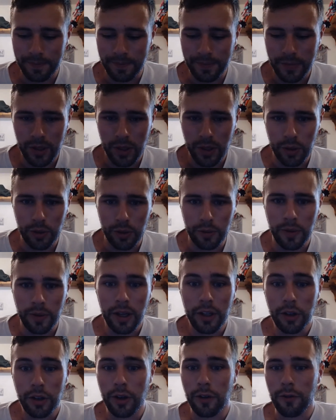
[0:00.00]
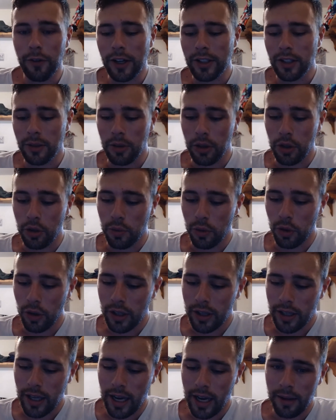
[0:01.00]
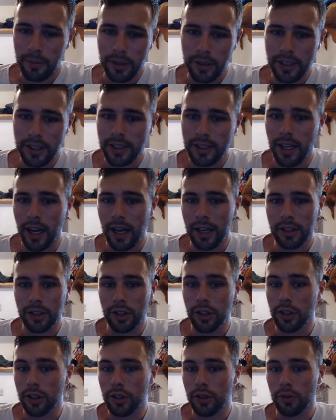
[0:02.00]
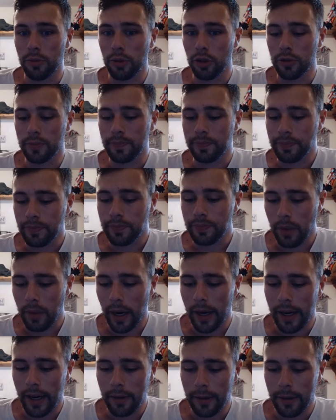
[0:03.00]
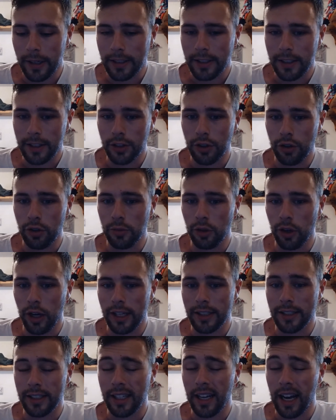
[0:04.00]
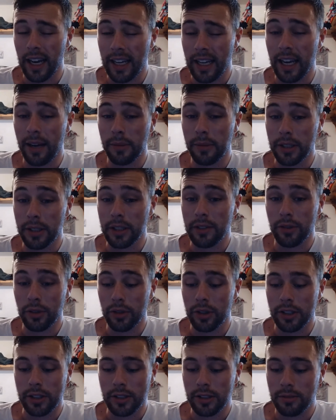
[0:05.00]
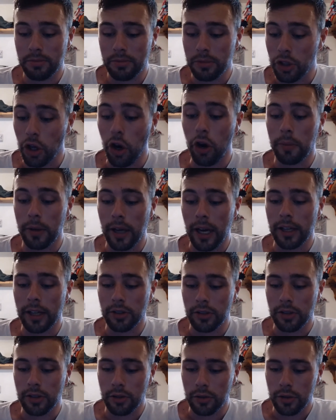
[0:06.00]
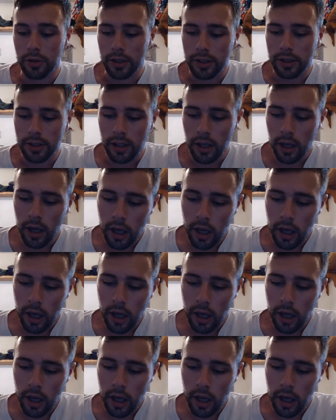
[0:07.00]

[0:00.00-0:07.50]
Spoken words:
So you can find some humor in that, but it's not good humor by any means. It's humor as in, I can't believe you're this dumb to actually do this.